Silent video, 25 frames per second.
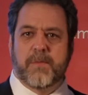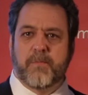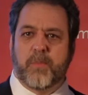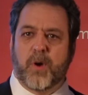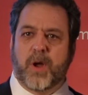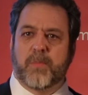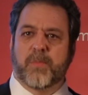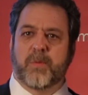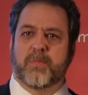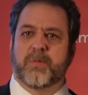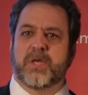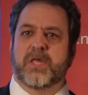and
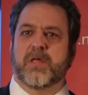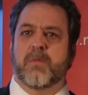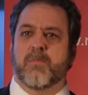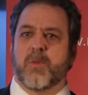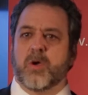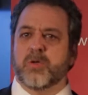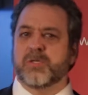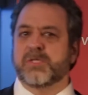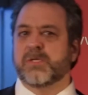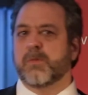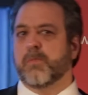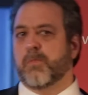probably the
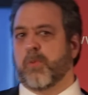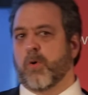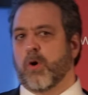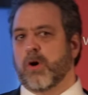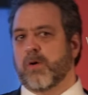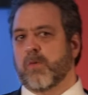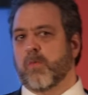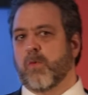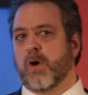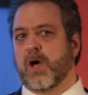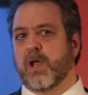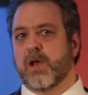most
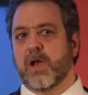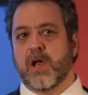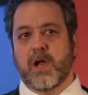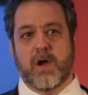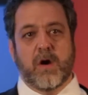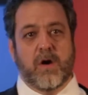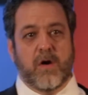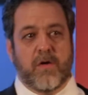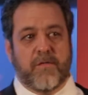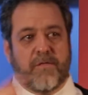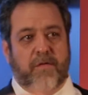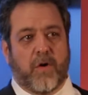important one
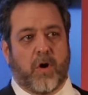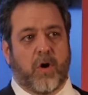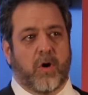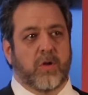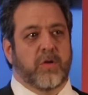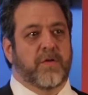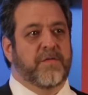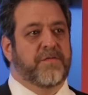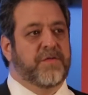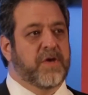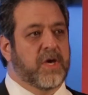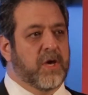for all
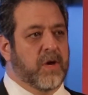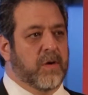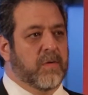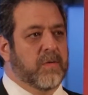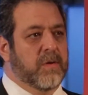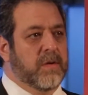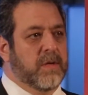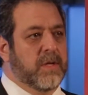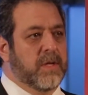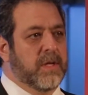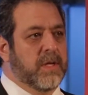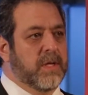of you,
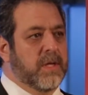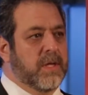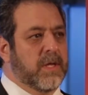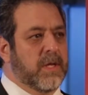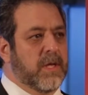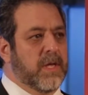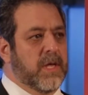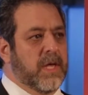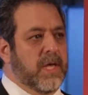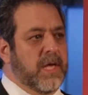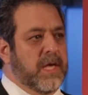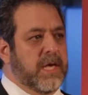
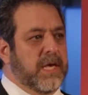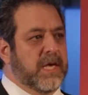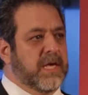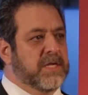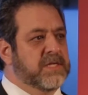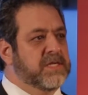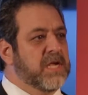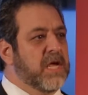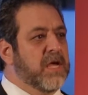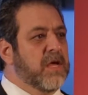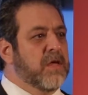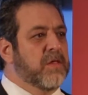
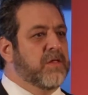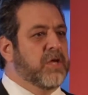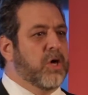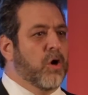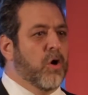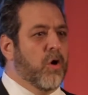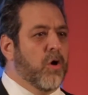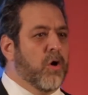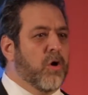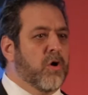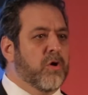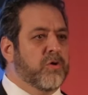is the
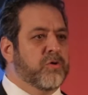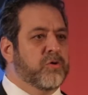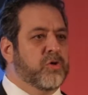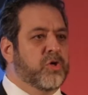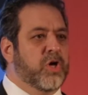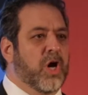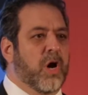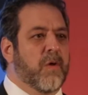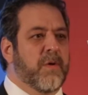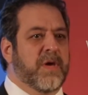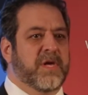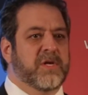
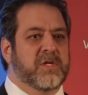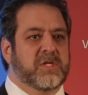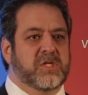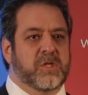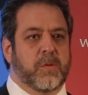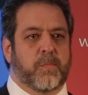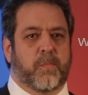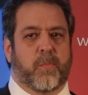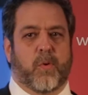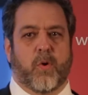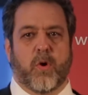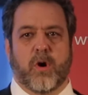ongoing
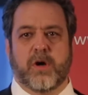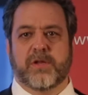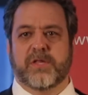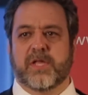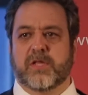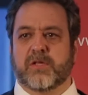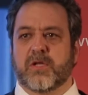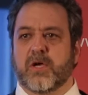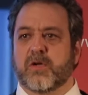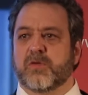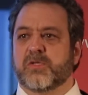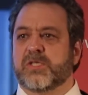support
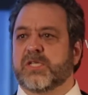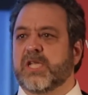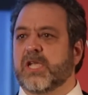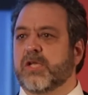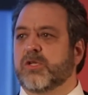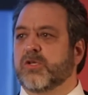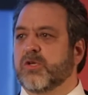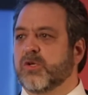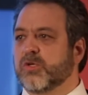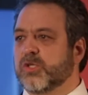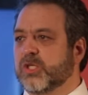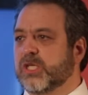that those
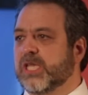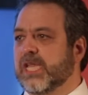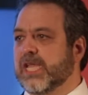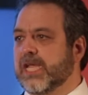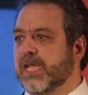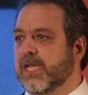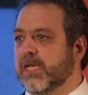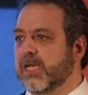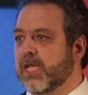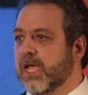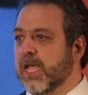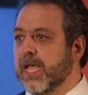teachers
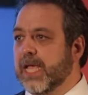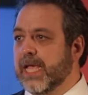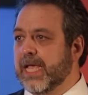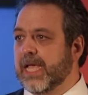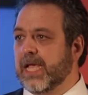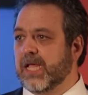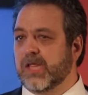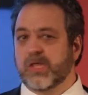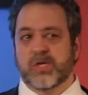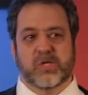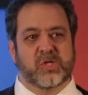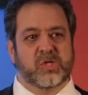need
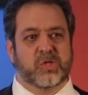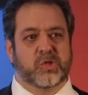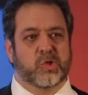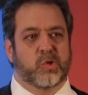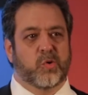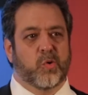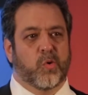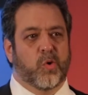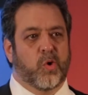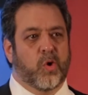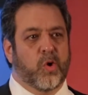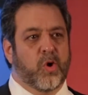in the
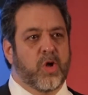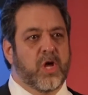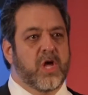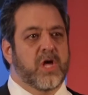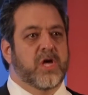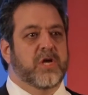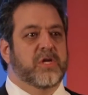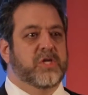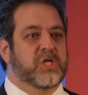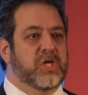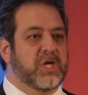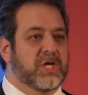school
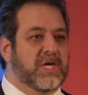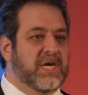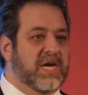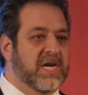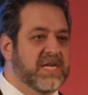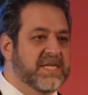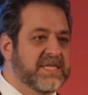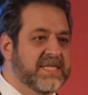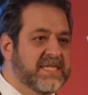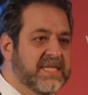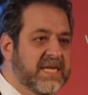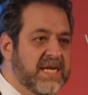to
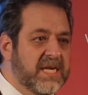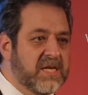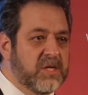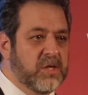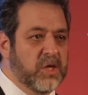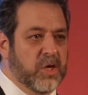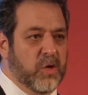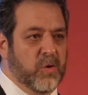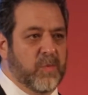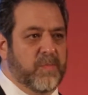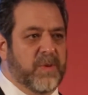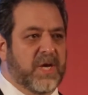
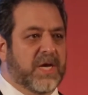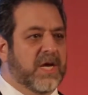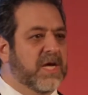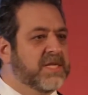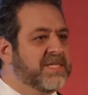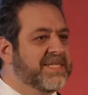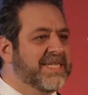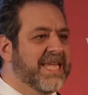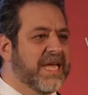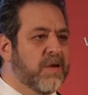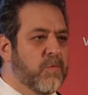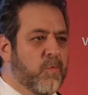continue,
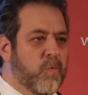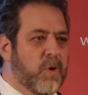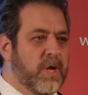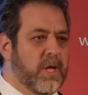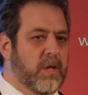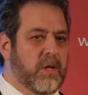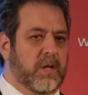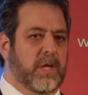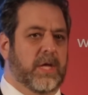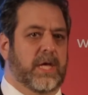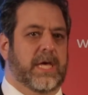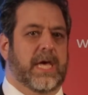because they
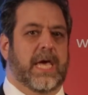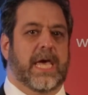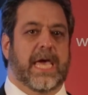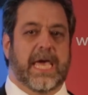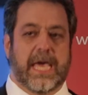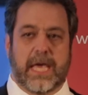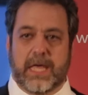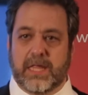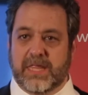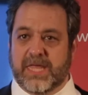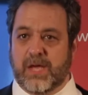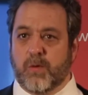will
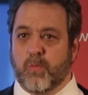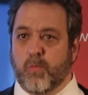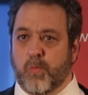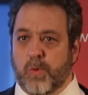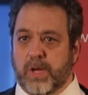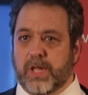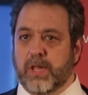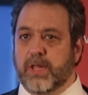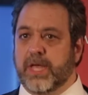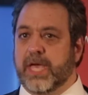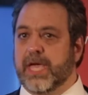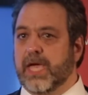
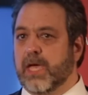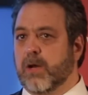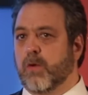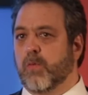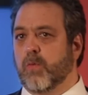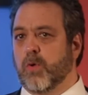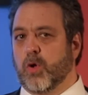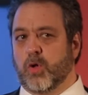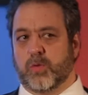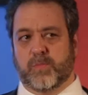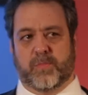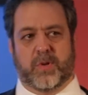hit
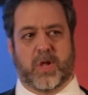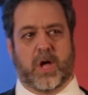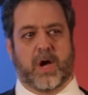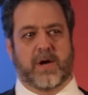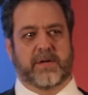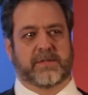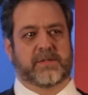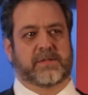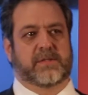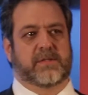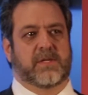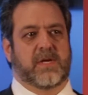
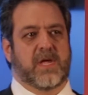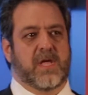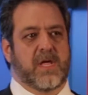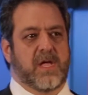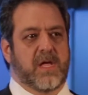roadblocks.